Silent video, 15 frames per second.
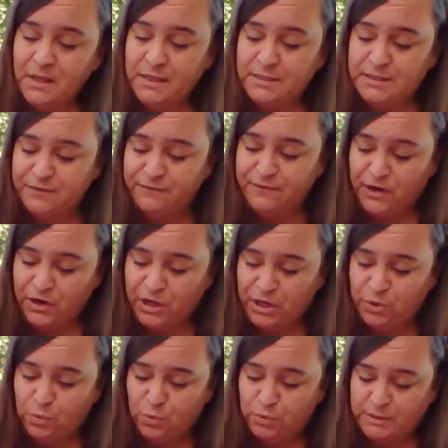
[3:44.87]
It's a very
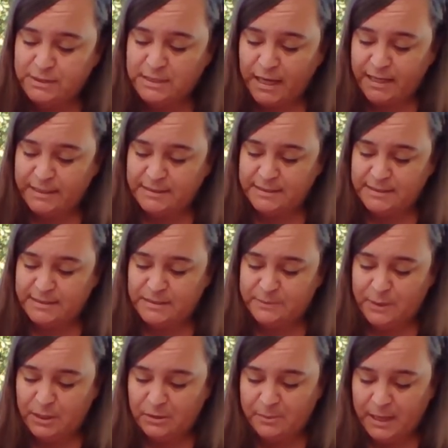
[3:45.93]
cool science
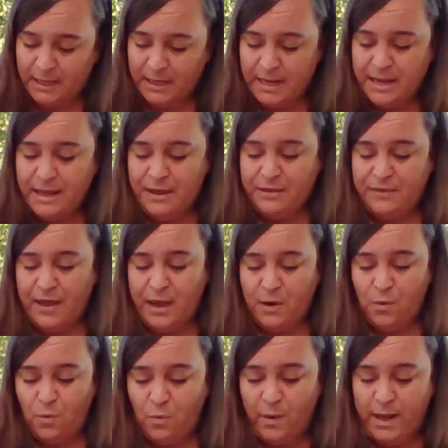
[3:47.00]
experiment that
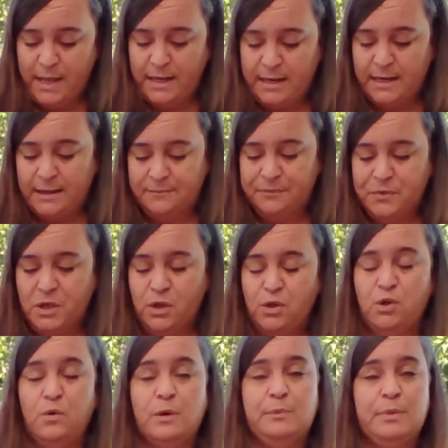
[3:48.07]
when
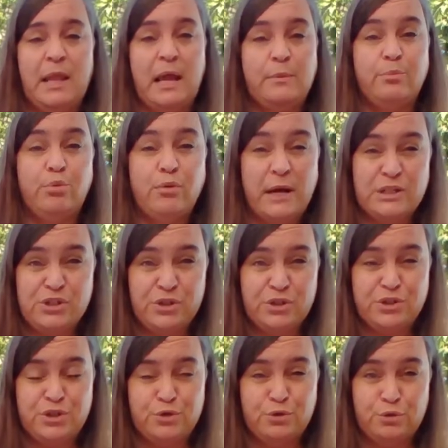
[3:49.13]
you apply pressure
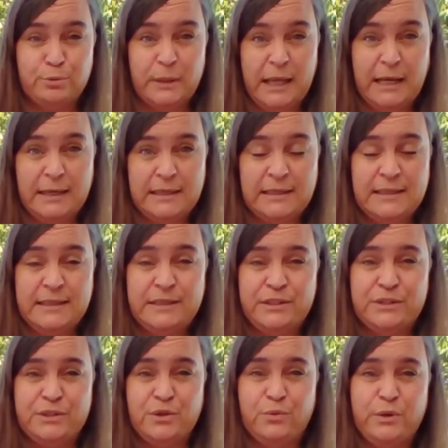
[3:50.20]
to oobleck,
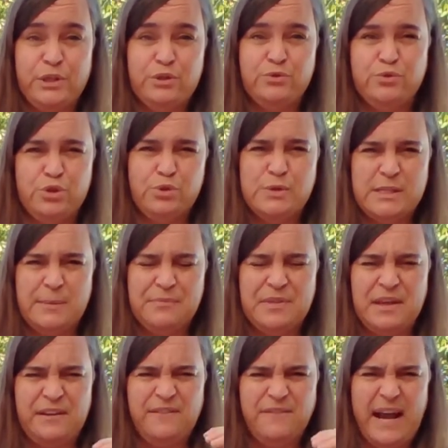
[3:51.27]
so when you do
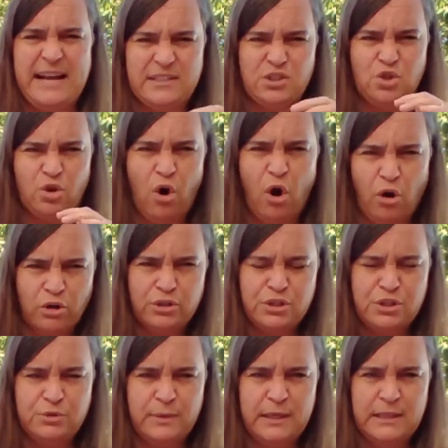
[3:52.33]
something fast or hard
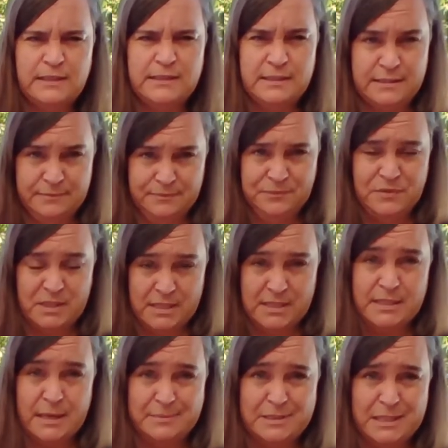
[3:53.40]
to it, to the
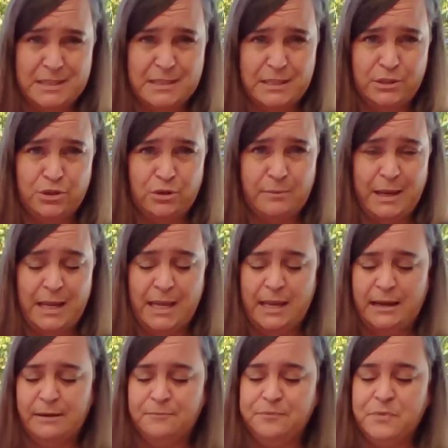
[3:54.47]
substance that you're
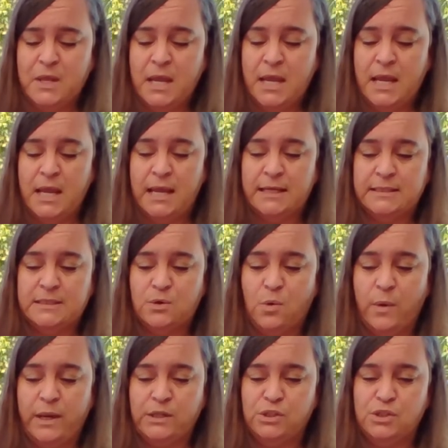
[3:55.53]
making, it's
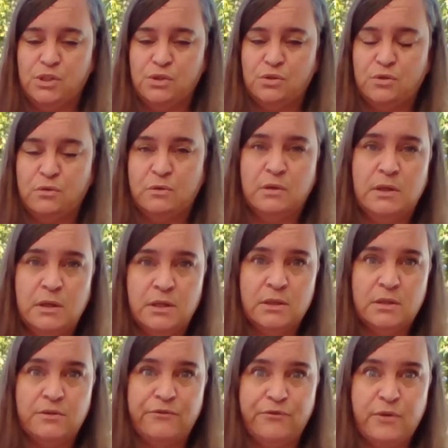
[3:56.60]
going to
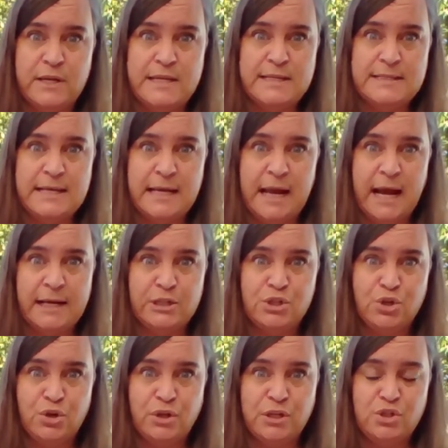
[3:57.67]
freeze and kind of
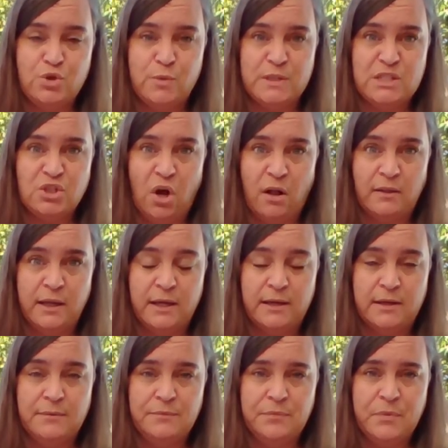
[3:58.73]
turn into a solid.